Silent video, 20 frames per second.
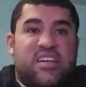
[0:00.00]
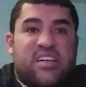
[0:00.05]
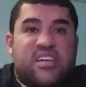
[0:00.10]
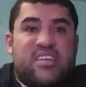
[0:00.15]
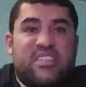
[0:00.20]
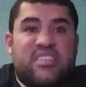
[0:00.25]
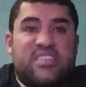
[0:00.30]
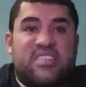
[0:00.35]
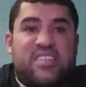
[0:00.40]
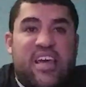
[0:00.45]

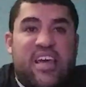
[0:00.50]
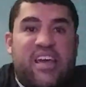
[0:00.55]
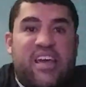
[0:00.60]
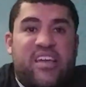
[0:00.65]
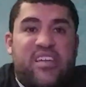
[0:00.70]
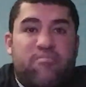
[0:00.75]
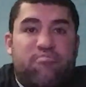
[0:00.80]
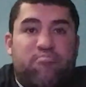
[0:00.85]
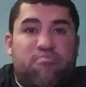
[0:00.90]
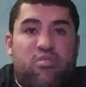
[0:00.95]

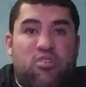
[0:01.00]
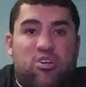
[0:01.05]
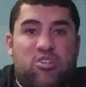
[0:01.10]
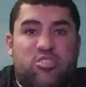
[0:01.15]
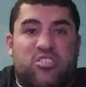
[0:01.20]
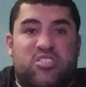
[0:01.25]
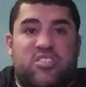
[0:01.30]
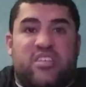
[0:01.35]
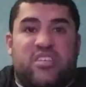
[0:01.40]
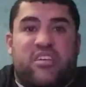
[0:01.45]
contain
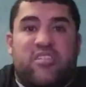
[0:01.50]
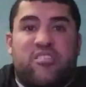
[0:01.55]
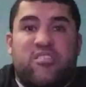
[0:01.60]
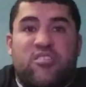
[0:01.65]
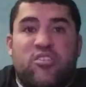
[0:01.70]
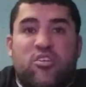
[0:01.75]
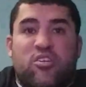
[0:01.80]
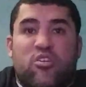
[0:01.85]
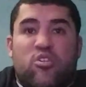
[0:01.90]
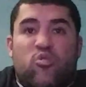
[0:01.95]
persimmon,
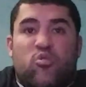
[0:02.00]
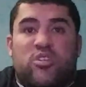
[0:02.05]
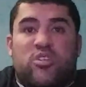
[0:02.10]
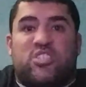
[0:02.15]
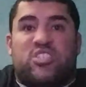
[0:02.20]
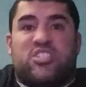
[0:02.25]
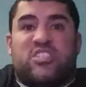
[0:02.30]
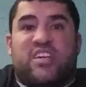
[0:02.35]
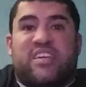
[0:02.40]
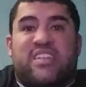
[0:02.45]
which
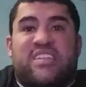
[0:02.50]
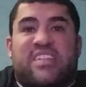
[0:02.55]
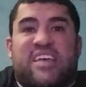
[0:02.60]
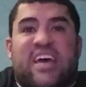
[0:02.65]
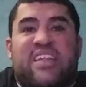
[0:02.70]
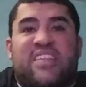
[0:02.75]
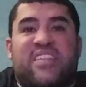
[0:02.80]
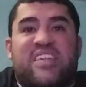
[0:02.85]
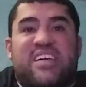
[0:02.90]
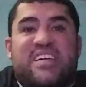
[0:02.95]
is a
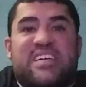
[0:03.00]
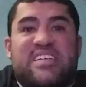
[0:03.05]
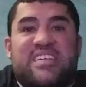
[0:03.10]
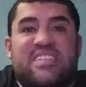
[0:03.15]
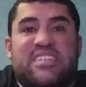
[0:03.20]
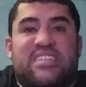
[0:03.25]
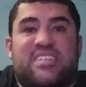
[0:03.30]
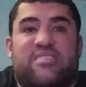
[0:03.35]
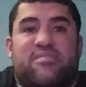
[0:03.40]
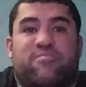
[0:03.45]

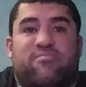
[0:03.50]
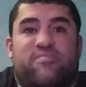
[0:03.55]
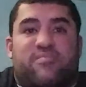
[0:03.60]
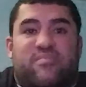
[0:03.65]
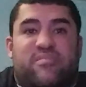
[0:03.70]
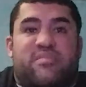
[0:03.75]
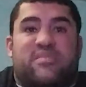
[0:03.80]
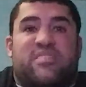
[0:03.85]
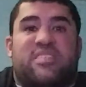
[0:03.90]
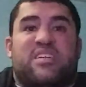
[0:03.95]
deadly,
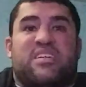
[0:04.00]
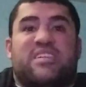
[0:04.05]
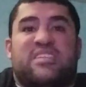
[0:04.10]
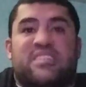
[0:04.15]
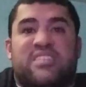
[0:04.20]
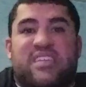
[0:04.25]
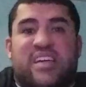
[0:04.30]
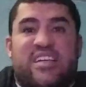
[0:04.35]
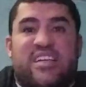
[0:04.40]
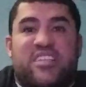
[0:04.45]

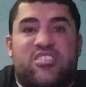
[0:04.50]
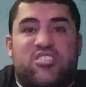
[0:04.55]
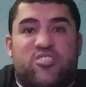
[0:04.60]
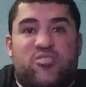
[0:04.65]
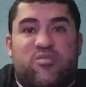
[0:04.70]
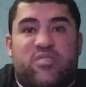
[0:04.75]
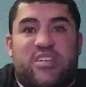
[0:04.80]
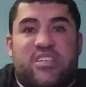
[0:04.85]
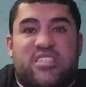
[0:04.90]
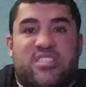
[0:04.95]

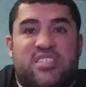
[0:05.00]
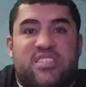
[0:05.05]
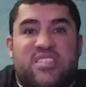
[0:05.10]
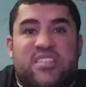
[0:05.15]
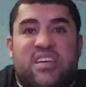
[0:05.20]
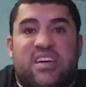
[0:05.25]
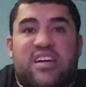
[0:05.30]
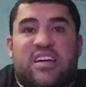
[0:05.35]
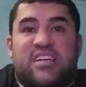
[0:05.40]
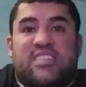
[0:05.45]
dangerous
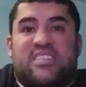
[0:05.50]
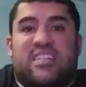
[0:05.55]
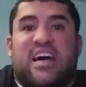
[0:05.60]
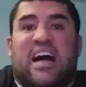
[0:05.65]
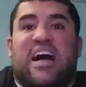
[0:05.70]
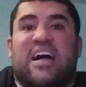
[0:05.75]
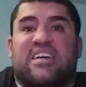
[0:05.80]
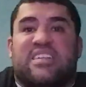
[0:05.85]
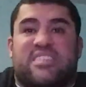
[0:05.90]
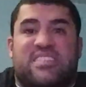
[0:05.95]

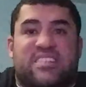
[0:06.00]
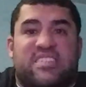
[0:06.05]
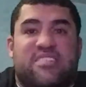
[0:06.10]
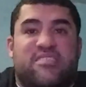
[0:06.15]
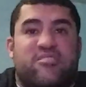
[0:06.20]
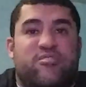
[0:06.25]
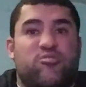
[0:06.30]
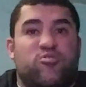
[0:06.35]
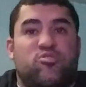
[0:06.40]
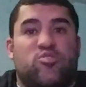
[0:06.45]

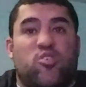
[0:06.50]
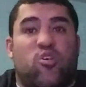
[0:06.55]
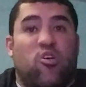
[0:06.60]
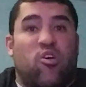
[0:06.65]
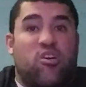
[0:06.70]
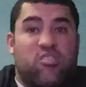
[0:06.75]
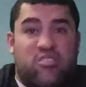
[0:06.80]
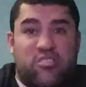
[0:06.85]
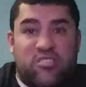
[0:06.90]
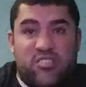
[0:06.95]
toxin to
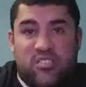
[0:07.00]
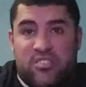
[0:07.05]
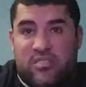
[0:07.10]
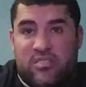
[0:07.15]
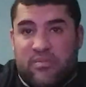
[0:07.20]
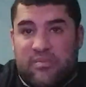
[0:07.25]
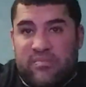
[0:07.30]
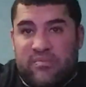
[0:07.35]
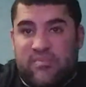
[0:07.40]
dogs.